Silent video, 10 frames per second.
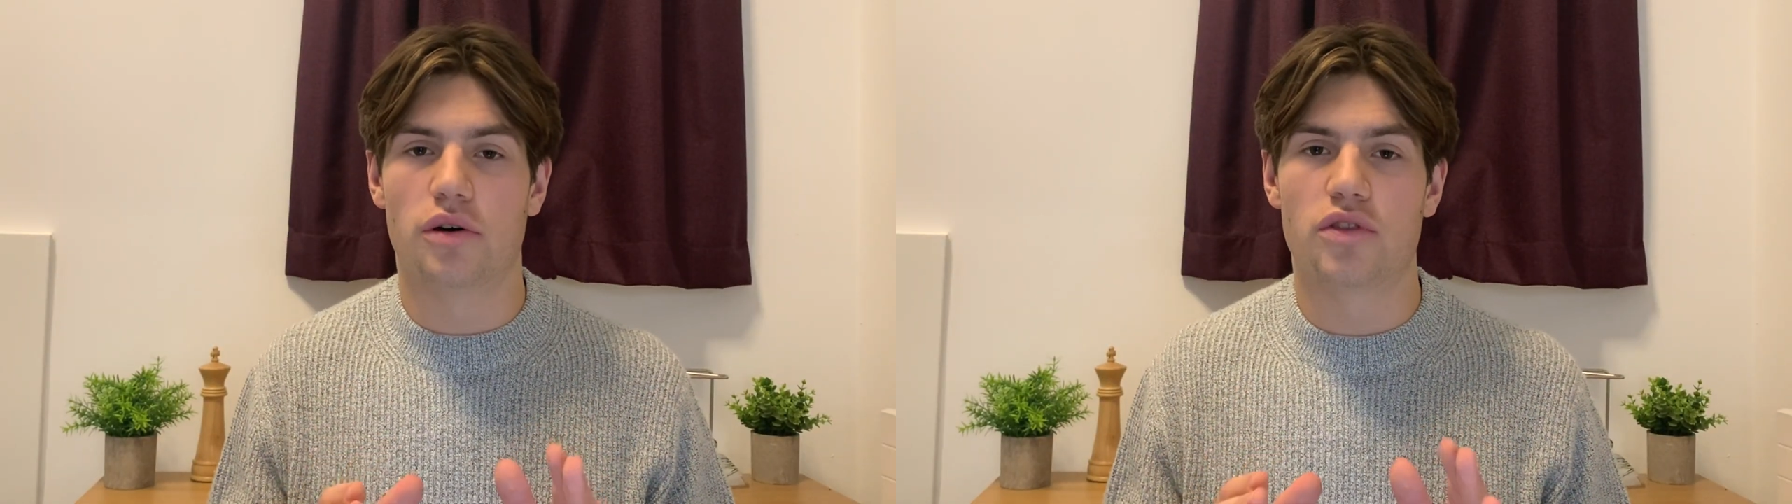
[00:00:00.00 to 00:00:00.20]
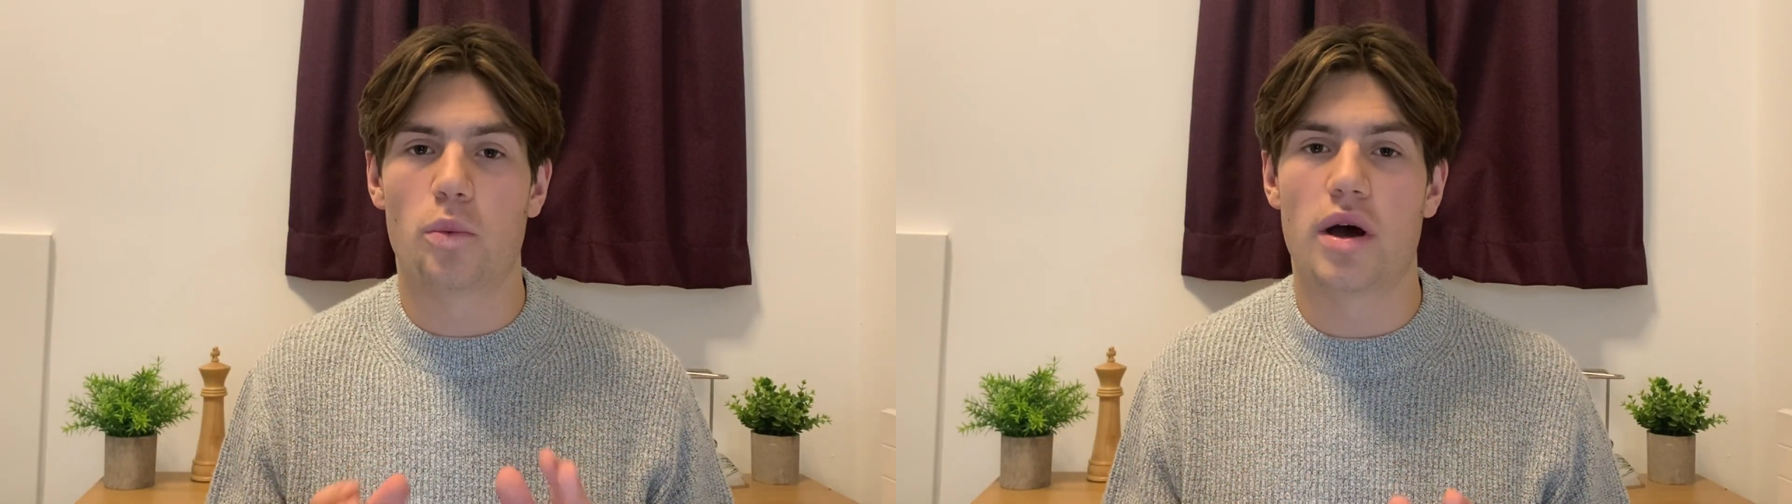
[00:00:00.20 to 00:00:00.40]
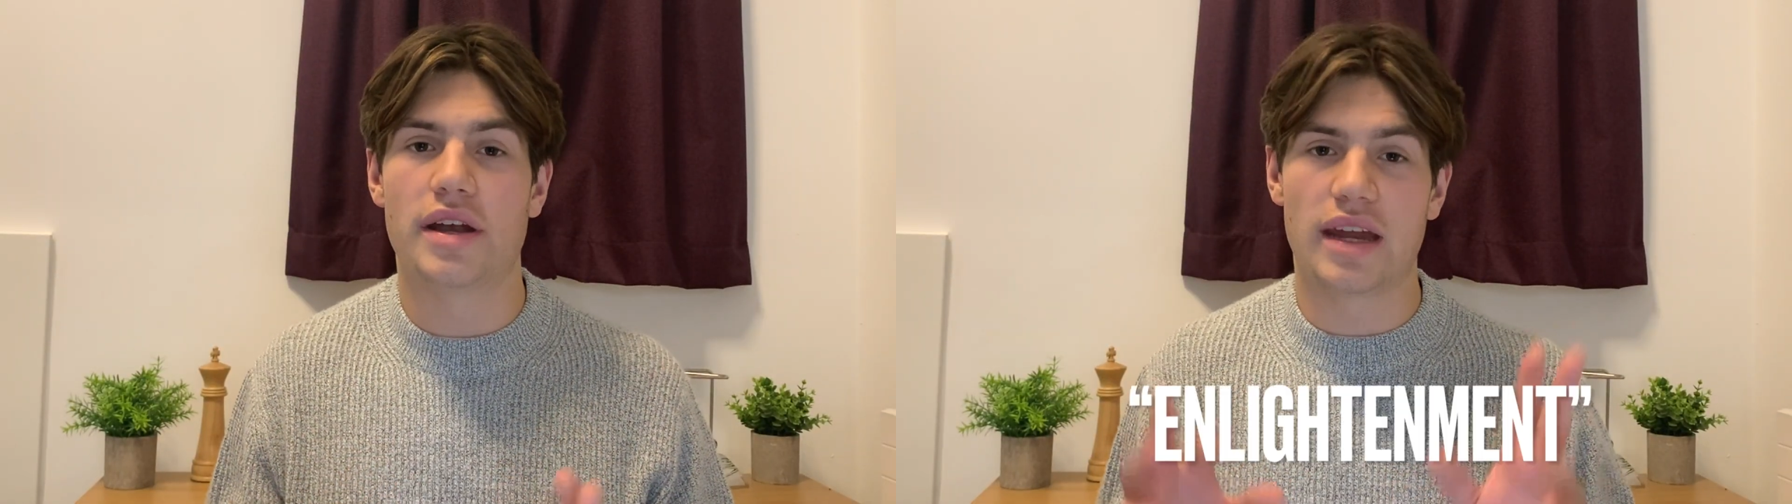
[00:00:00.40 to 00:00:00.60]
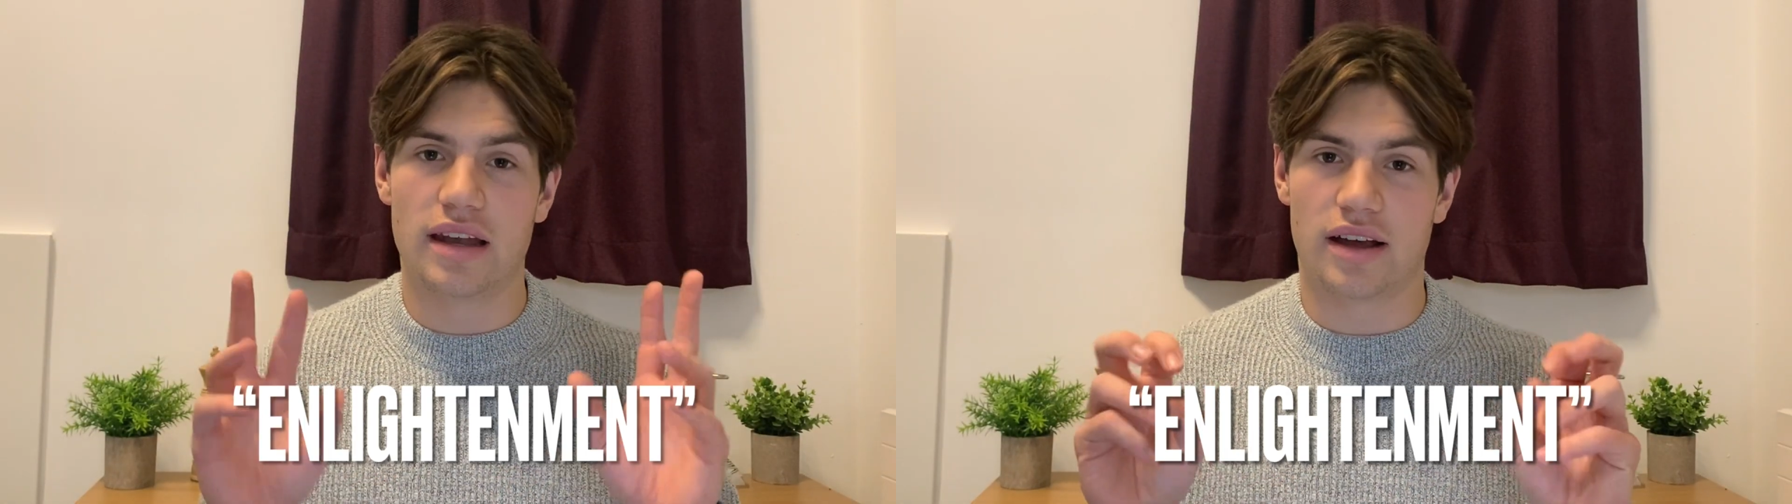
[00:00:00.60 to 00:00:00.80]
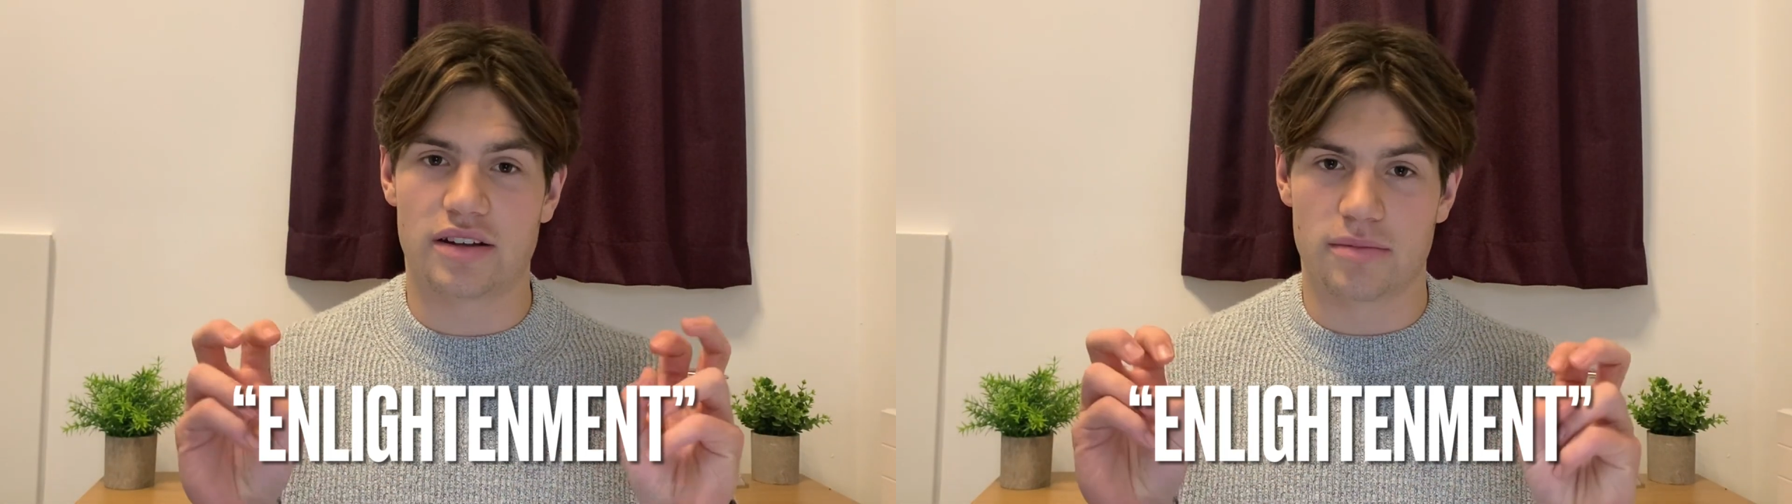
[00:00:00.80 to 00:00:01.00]
of the word
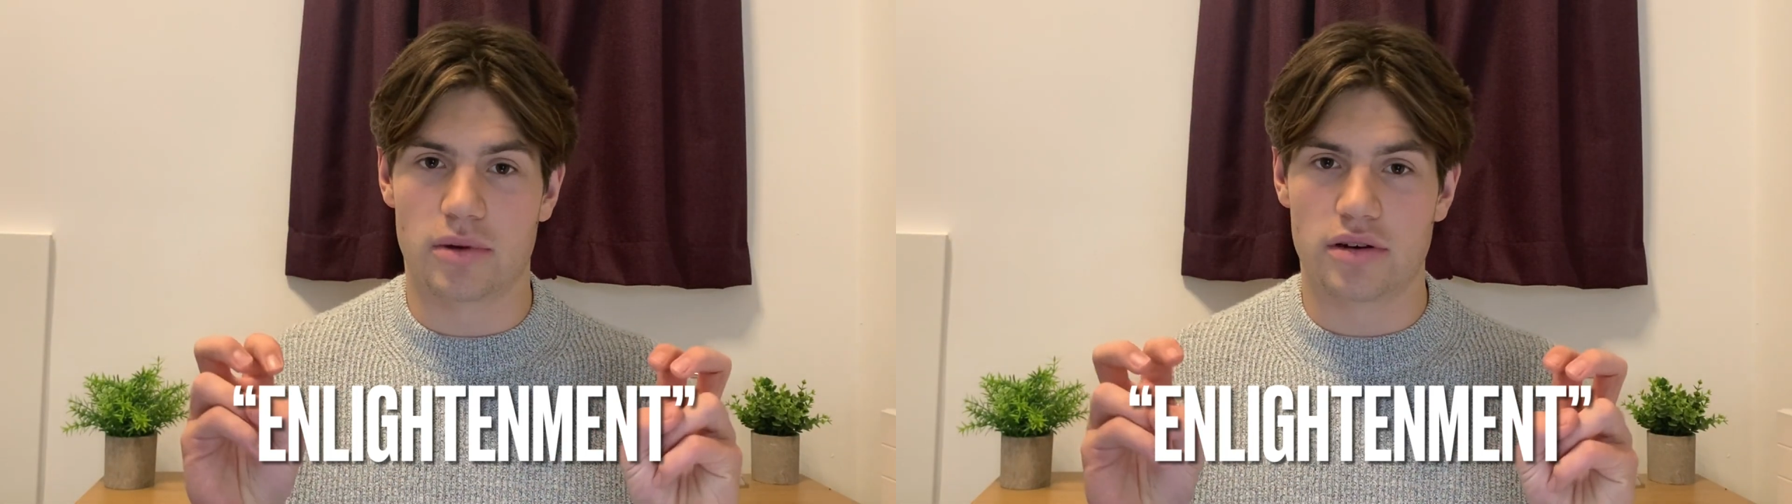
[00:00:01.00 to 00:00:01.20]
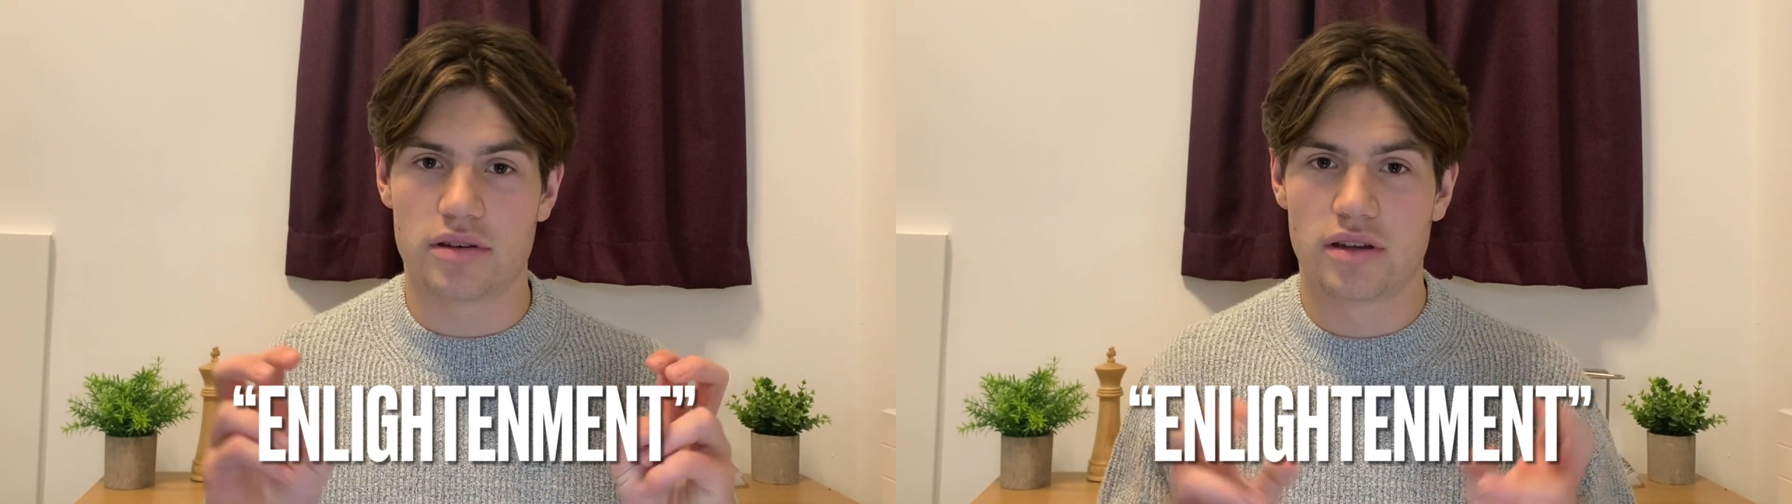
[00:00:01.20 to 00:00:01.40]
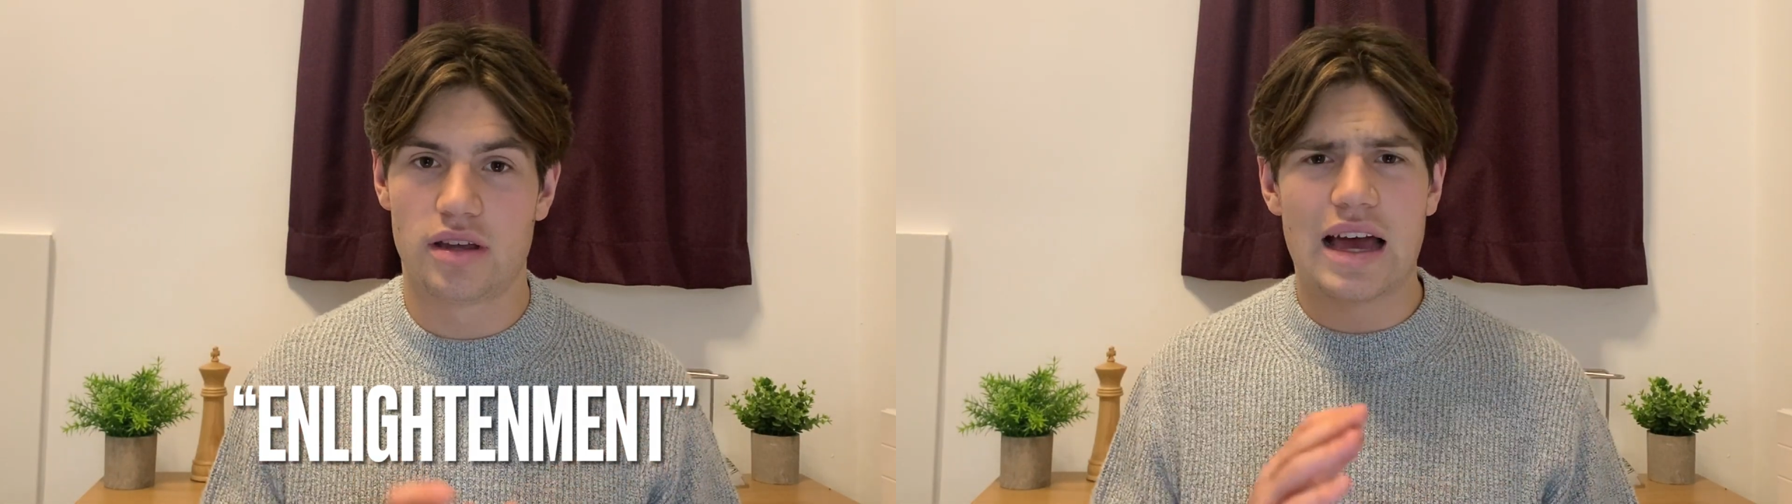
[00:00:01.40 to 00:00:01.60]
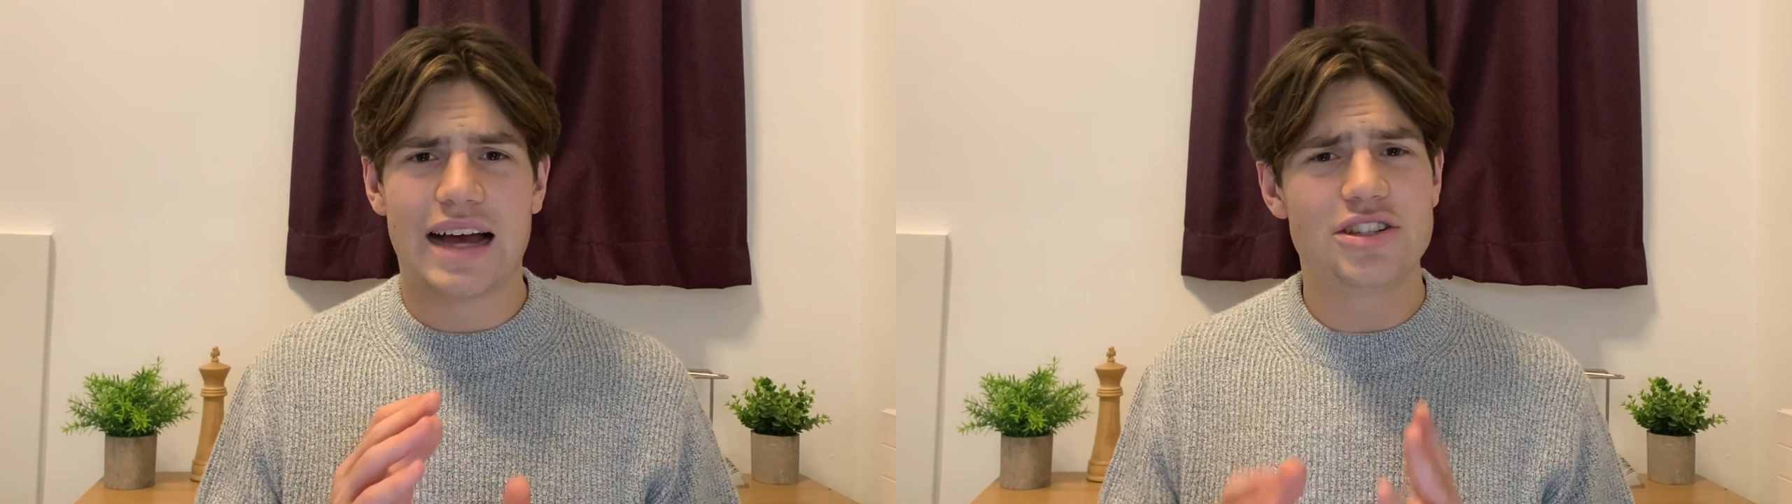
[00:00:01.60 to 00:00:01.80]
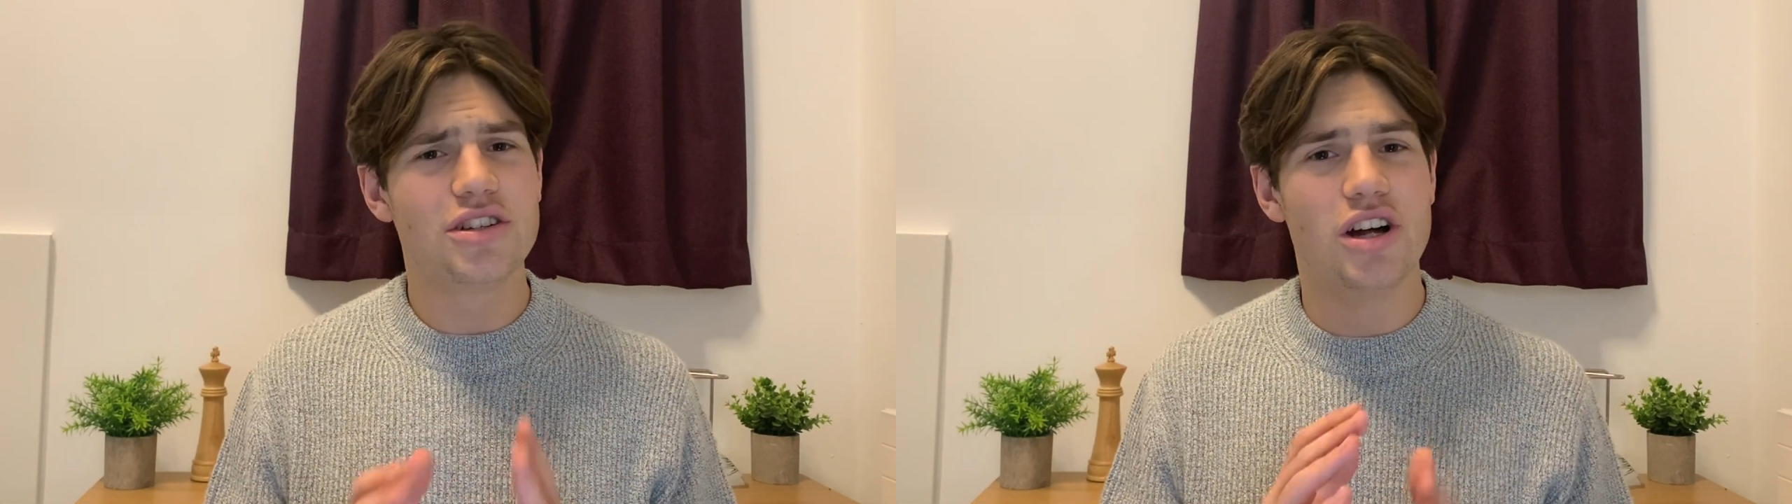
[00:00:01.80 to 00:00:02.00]
enlightenment.
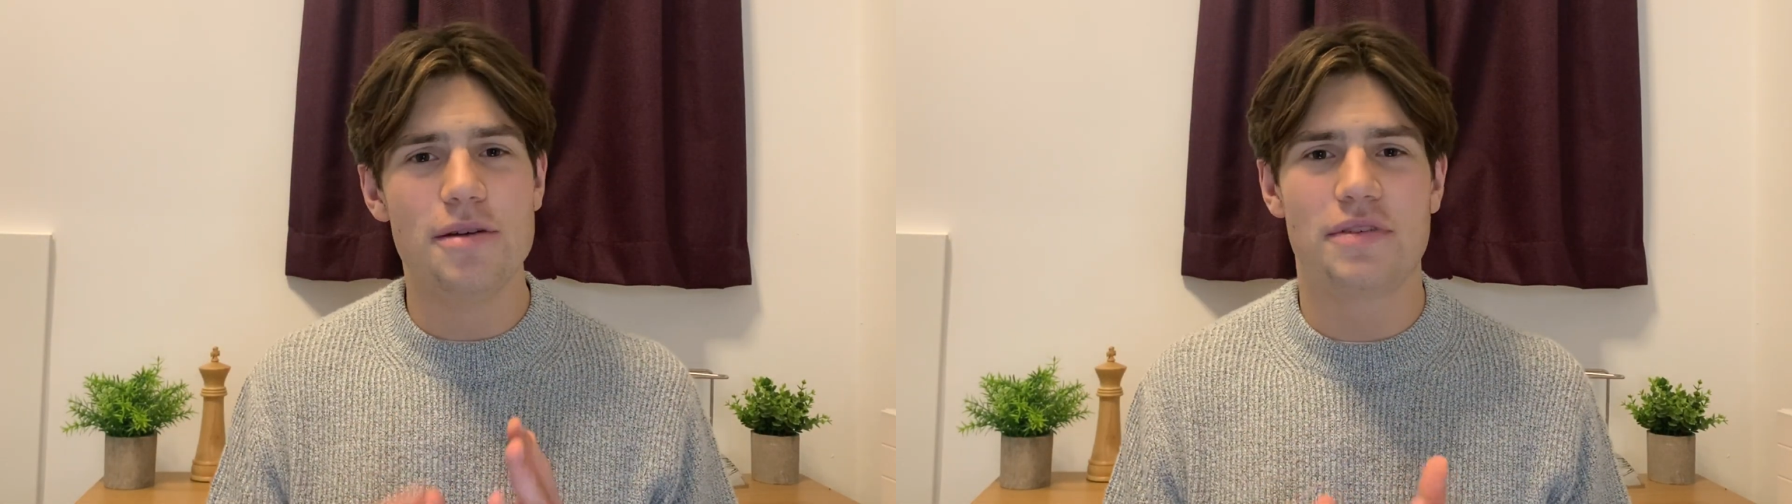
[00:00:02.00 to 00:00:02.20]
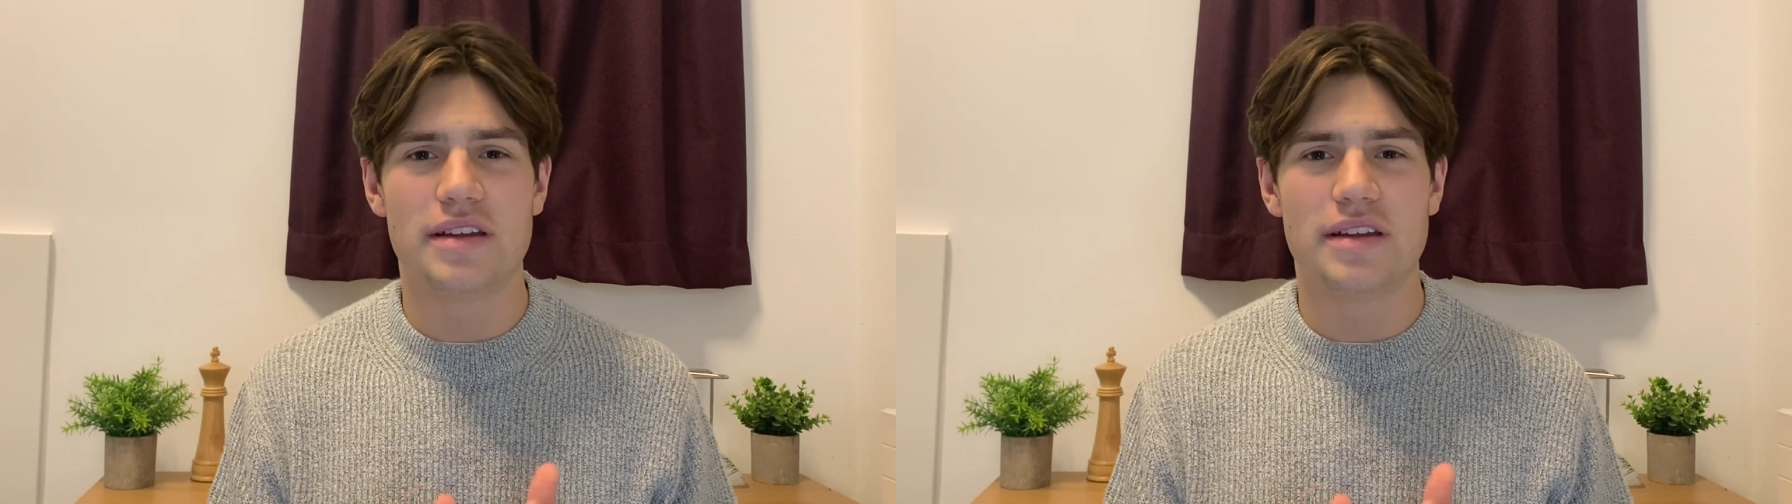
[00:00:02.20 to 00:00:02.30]
As you can hopefully